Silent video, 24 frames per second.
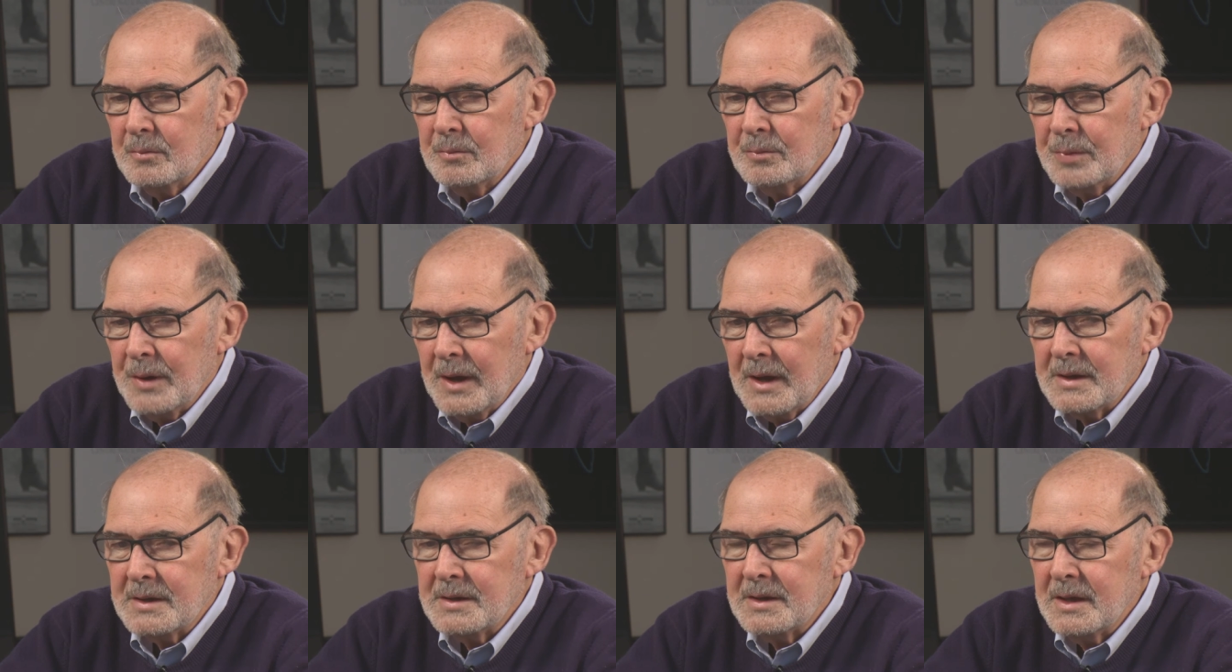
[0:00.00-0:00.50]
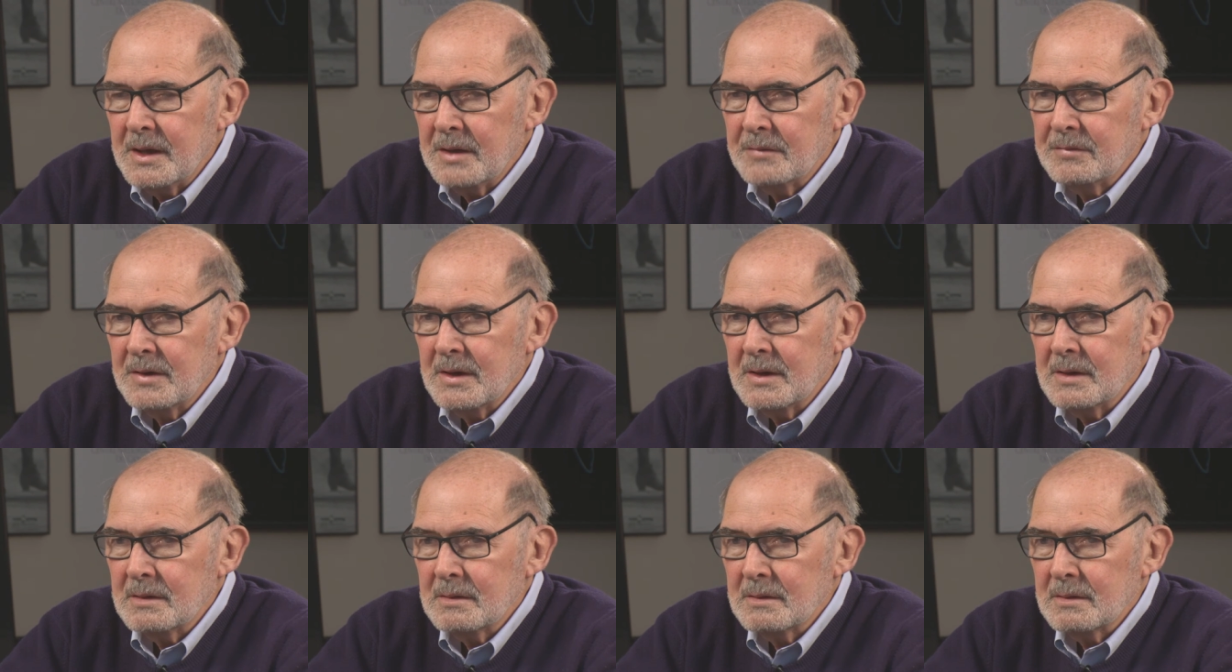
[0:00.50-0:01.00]
by
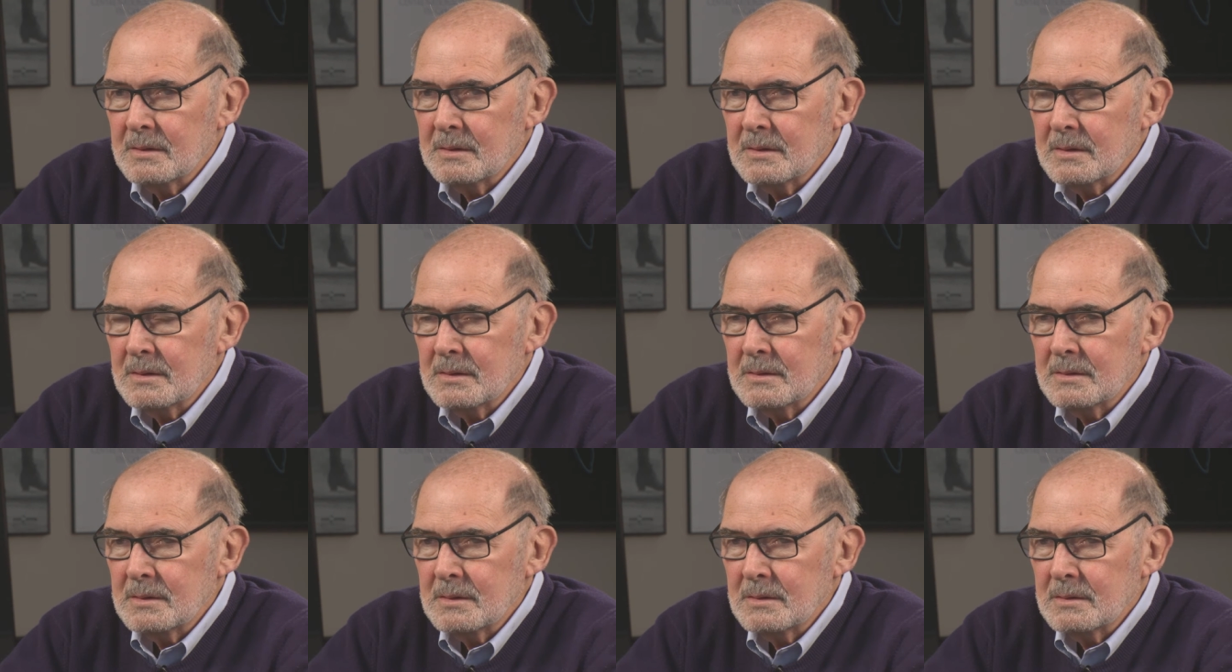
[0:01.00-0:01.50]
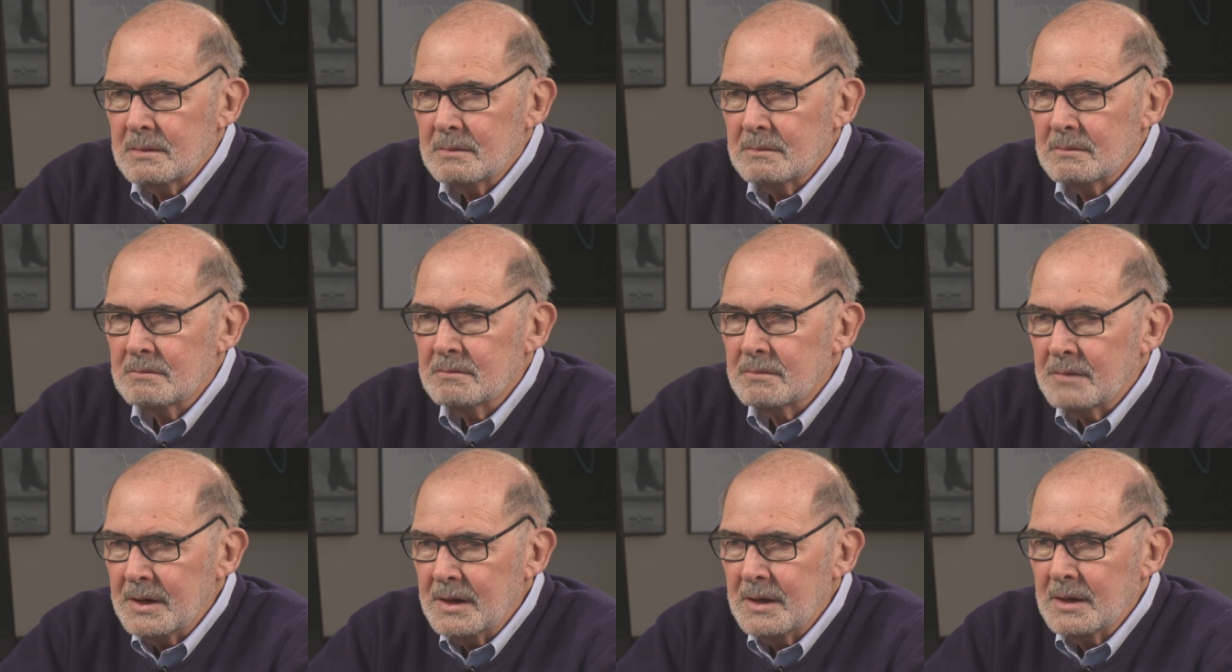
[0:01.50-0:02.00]
giving
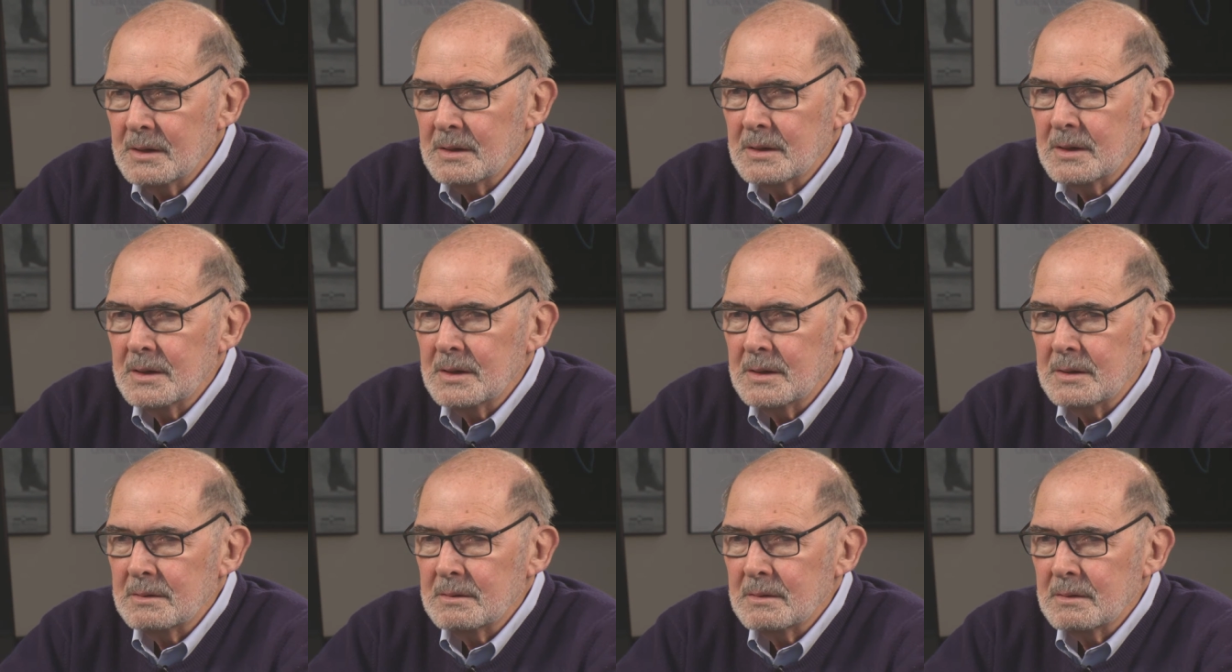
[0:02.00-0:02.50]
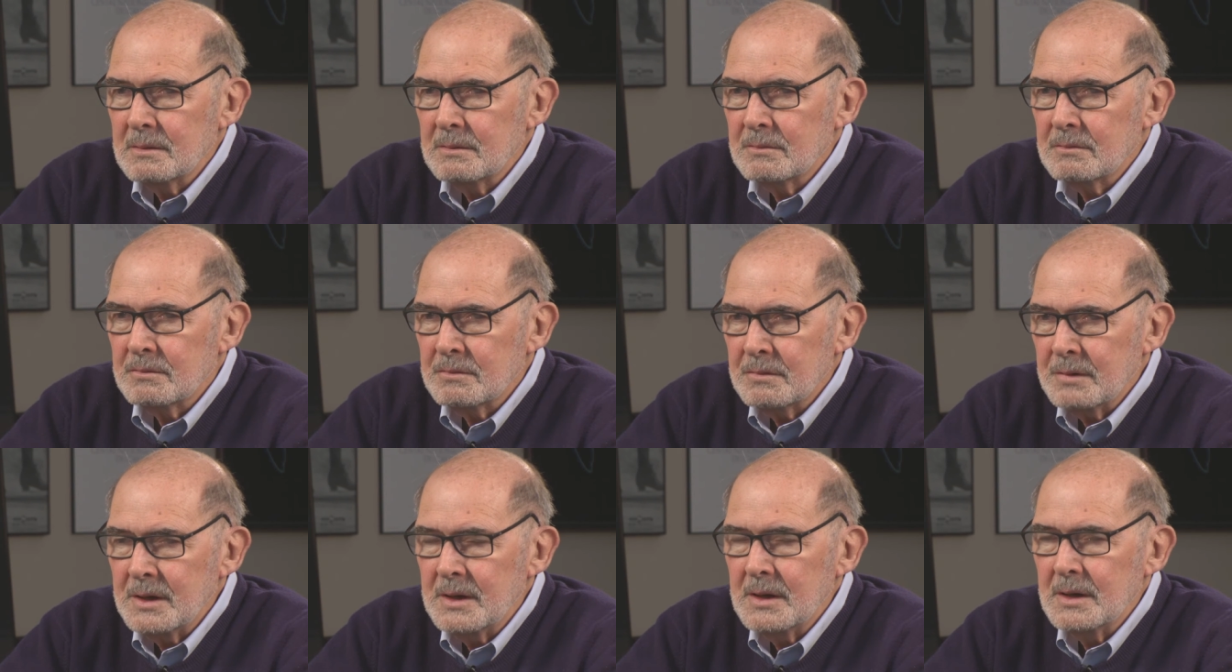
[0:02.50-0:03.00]
really,
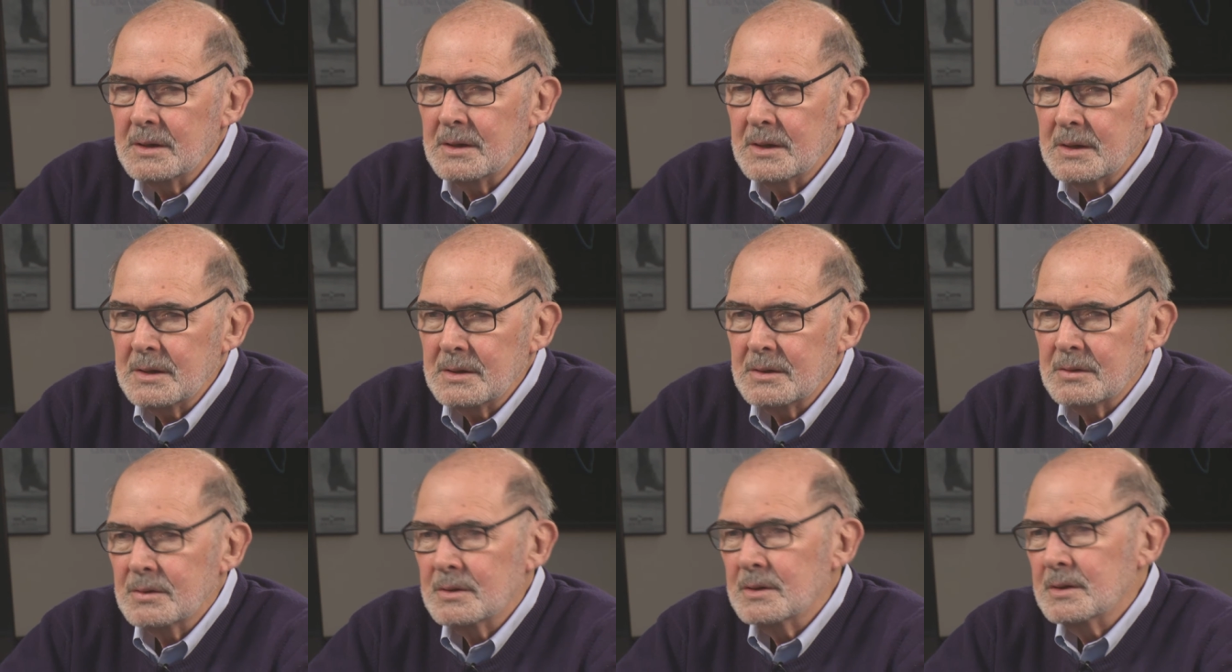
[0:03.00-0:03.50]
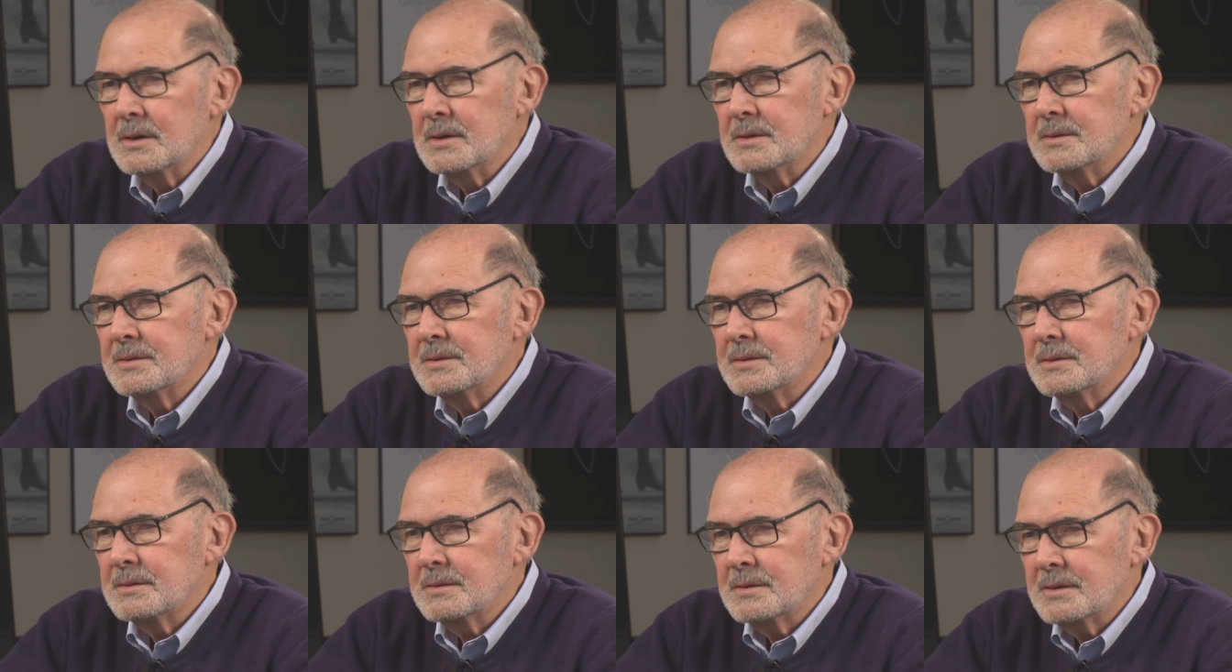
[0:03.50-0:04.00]
really good
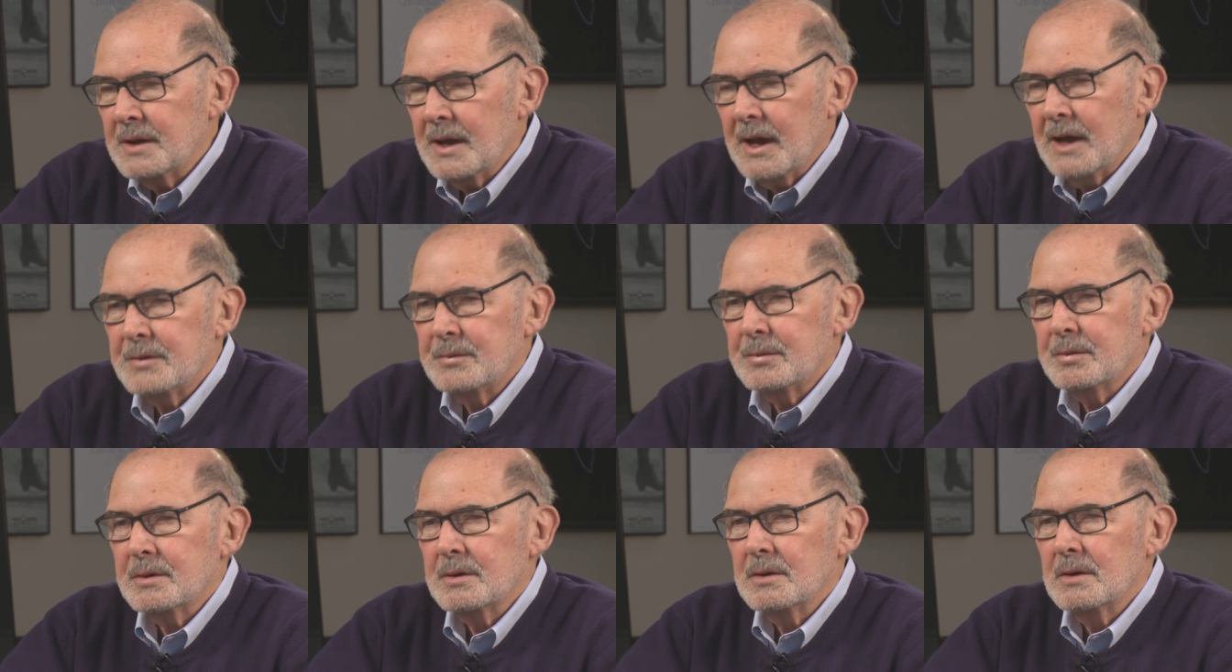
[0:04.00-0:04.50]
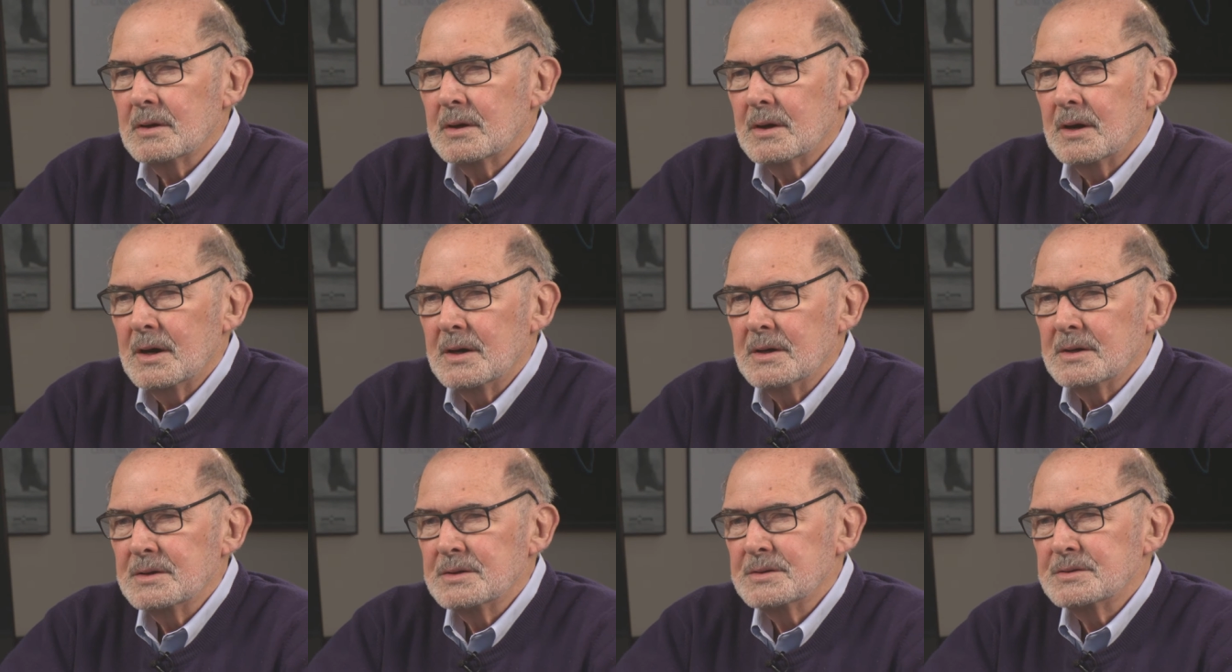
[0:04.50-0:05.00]
theatrical
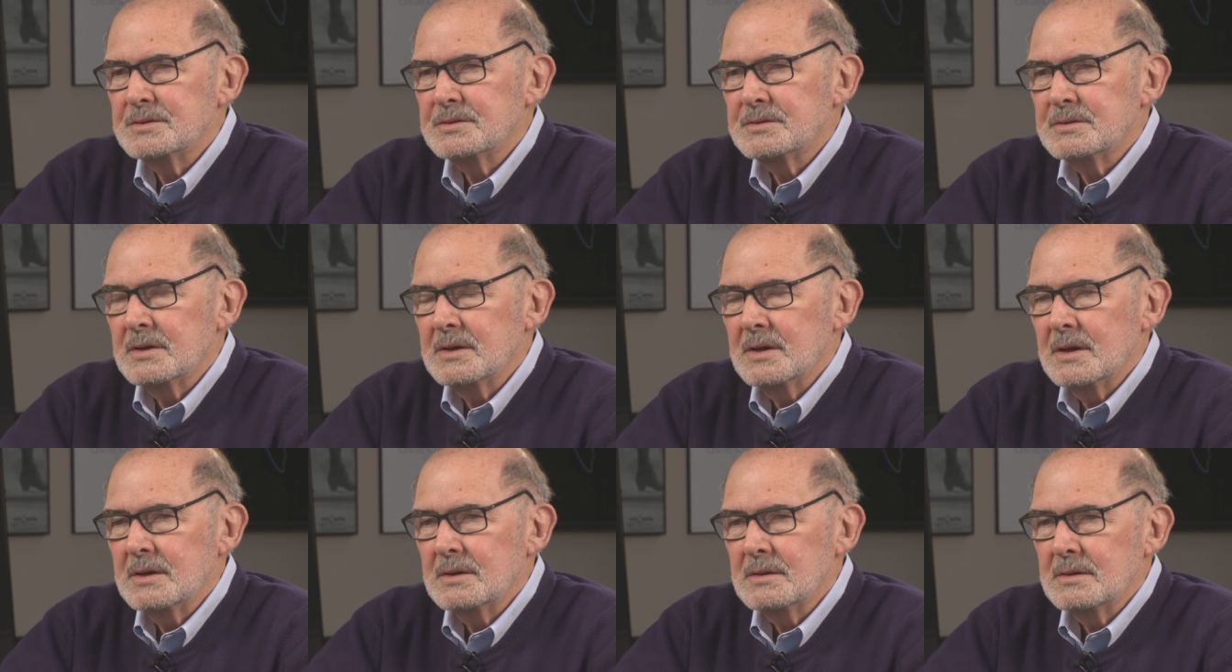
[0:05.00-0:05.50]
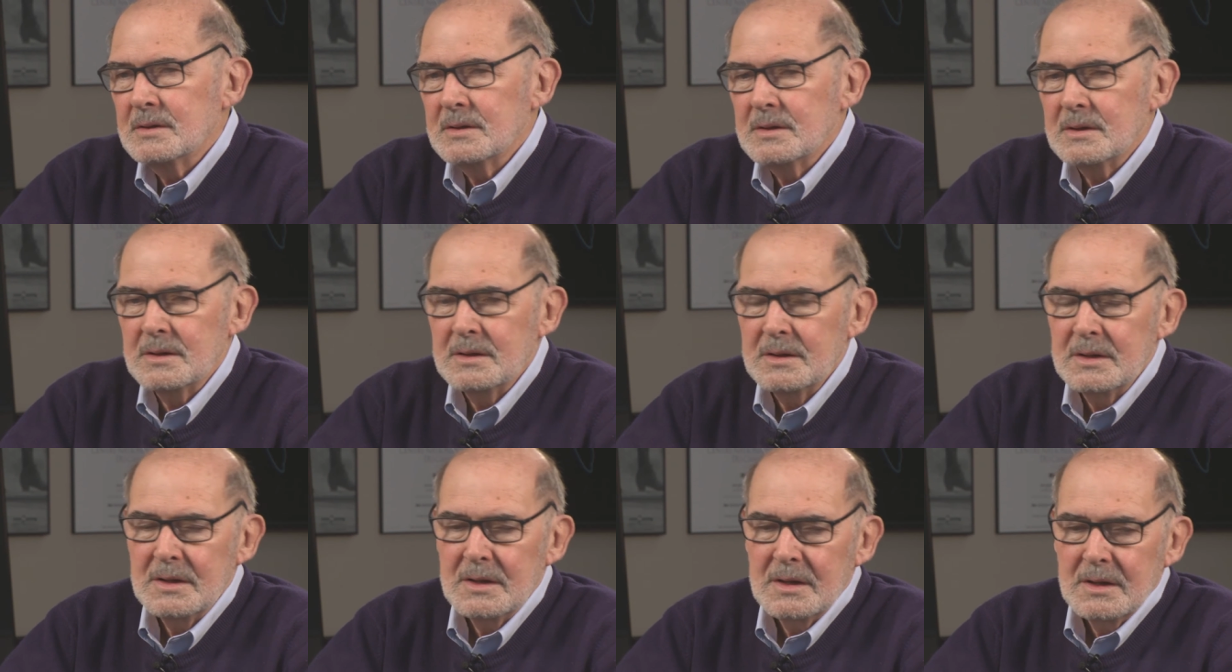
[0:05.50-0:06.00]
artists and, uh,